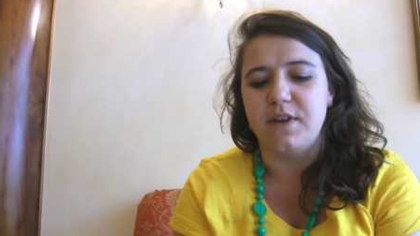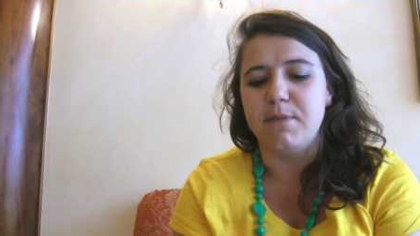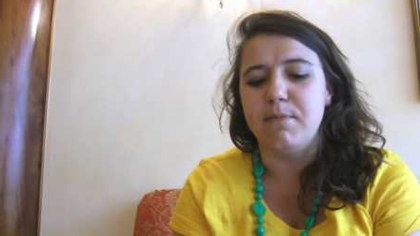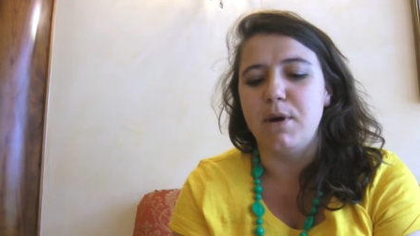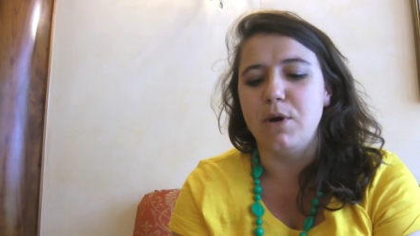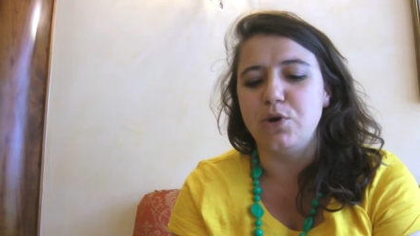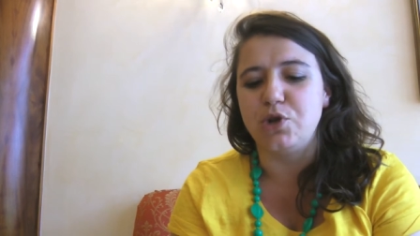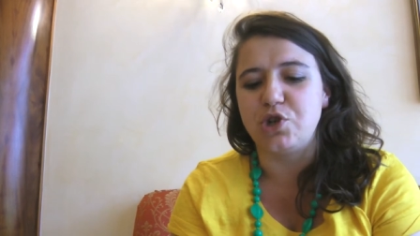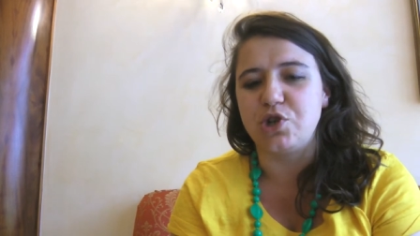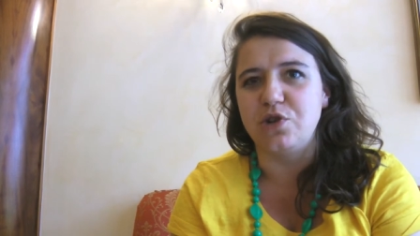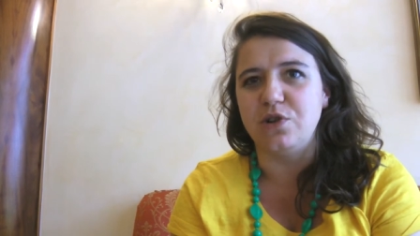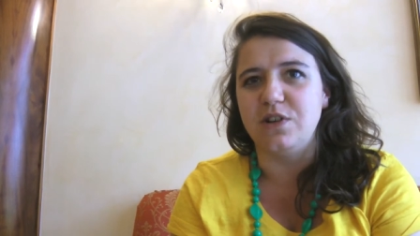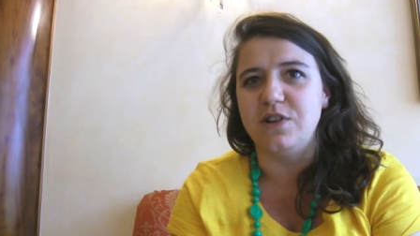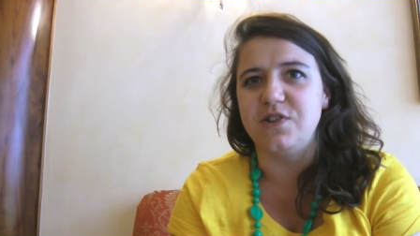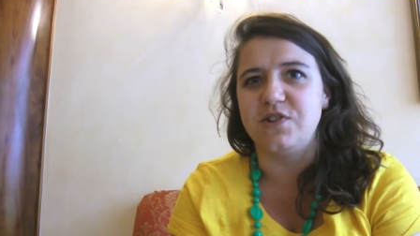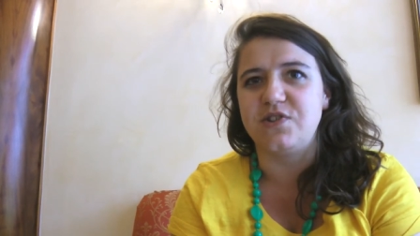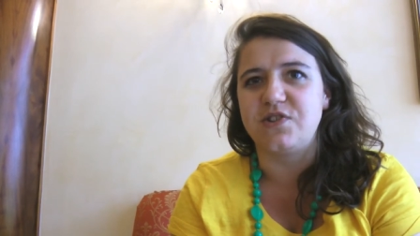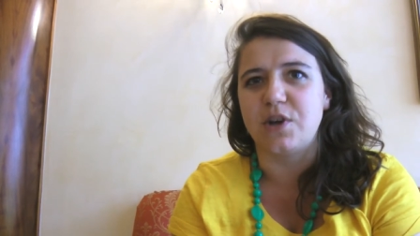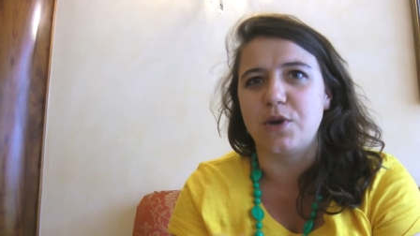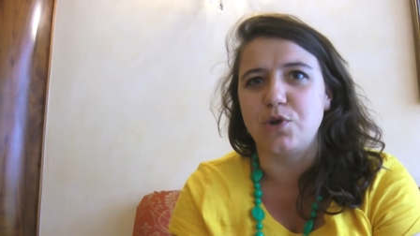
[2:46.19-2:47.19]
the emotional
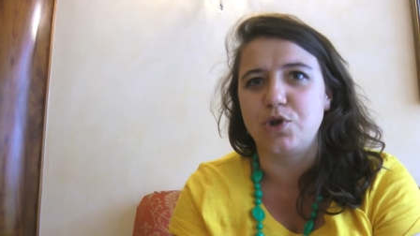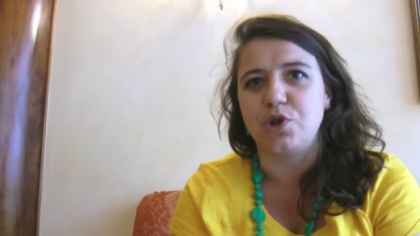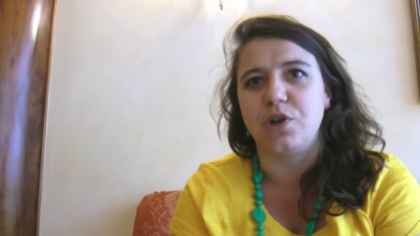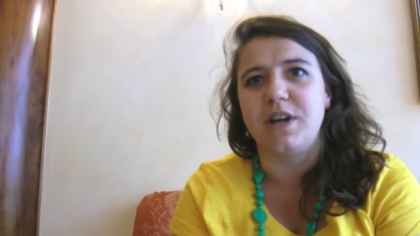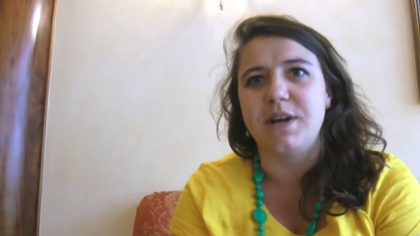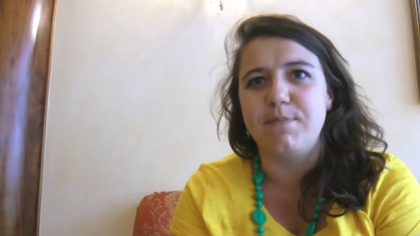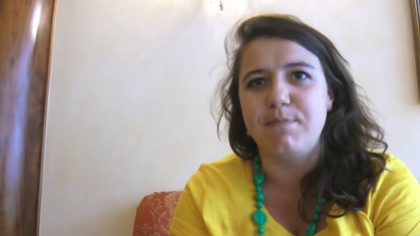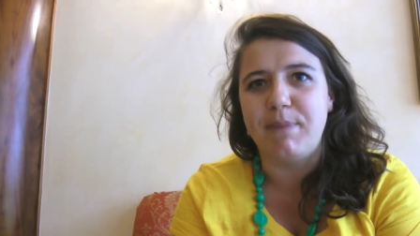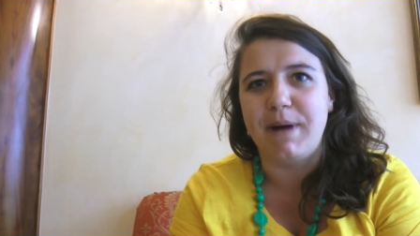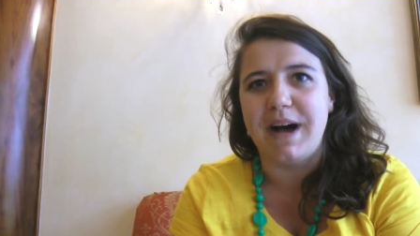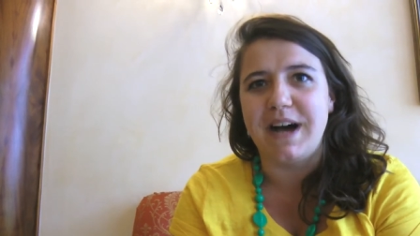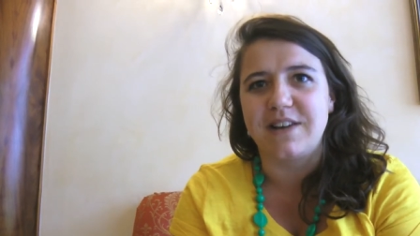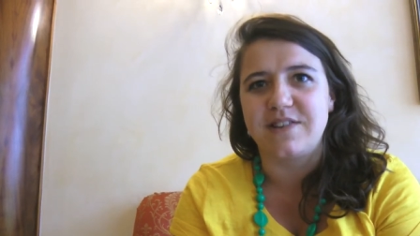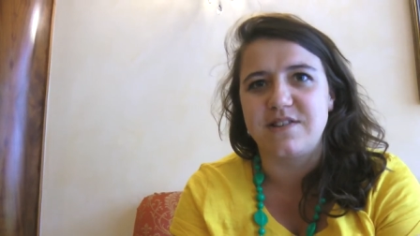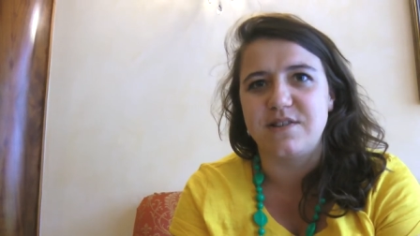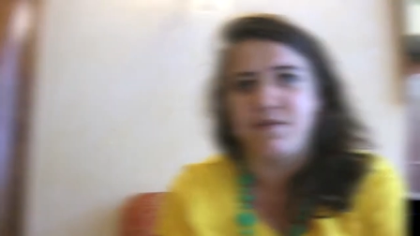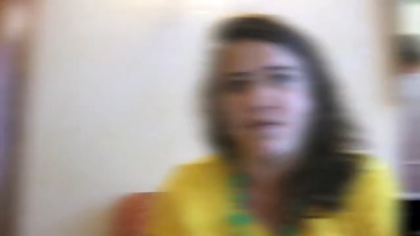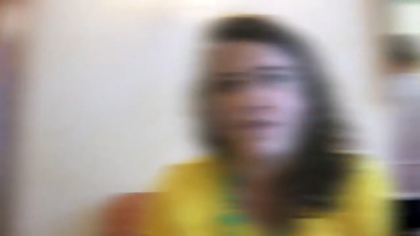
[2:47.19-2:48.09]
and social impacts